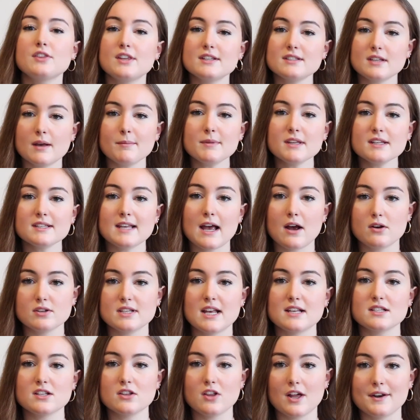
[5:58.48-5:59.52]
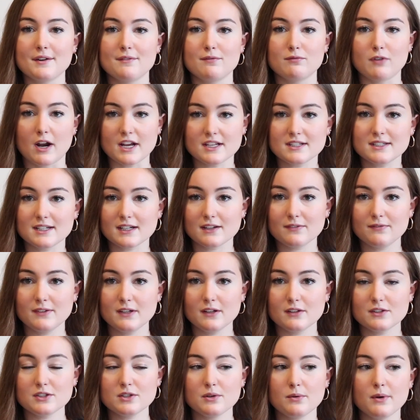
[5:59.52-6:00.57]
Some of this house has a lot of rustic
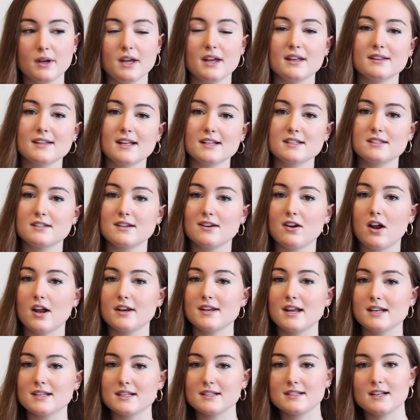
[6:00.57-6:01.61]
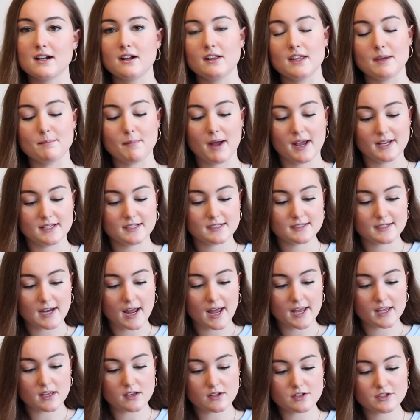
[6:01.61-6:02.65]
feel to it, and that's not necessarily my
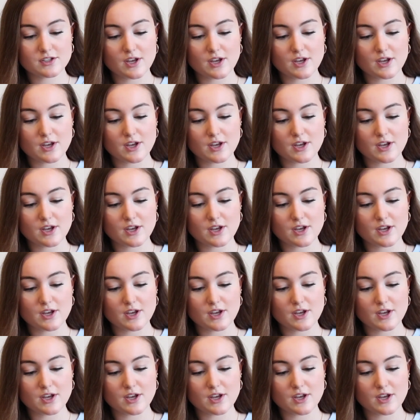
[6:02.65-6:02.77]
style,